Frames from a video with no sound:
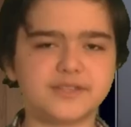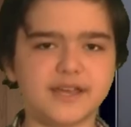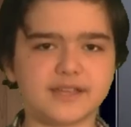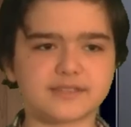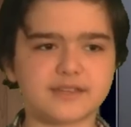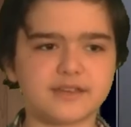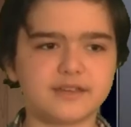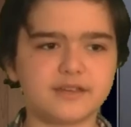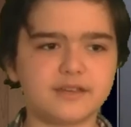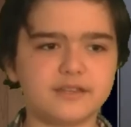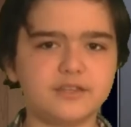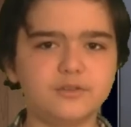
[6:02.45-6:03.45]
is yes,
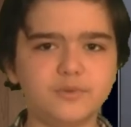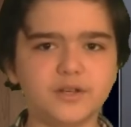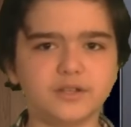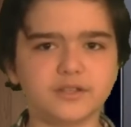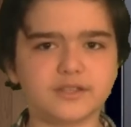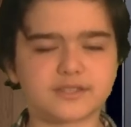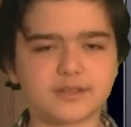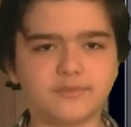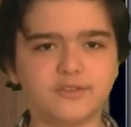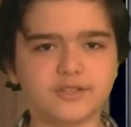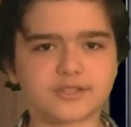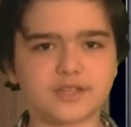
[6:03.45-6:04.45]
you will, in some
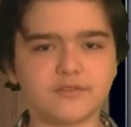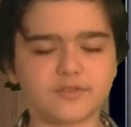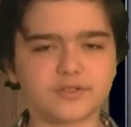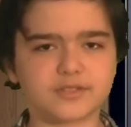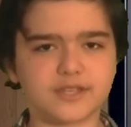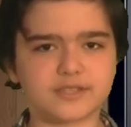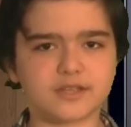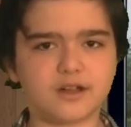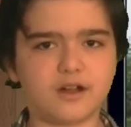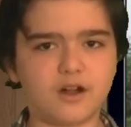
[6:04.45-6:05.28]
philosophical sense,